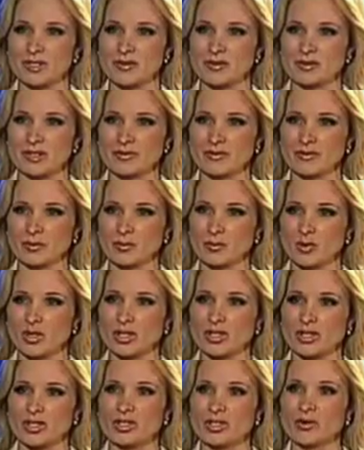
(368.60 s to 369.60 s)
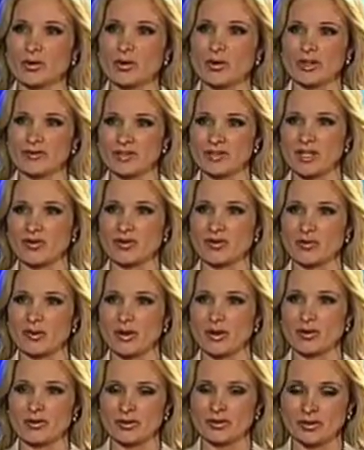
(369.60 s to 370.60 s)
themselves up for more grief down the
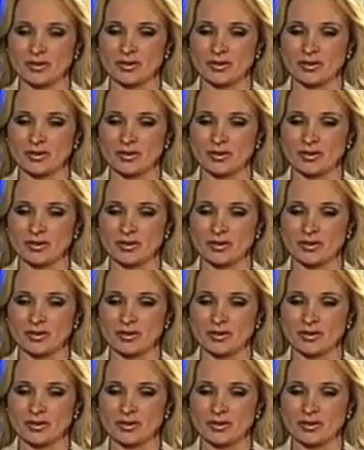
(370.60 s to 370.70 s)
road.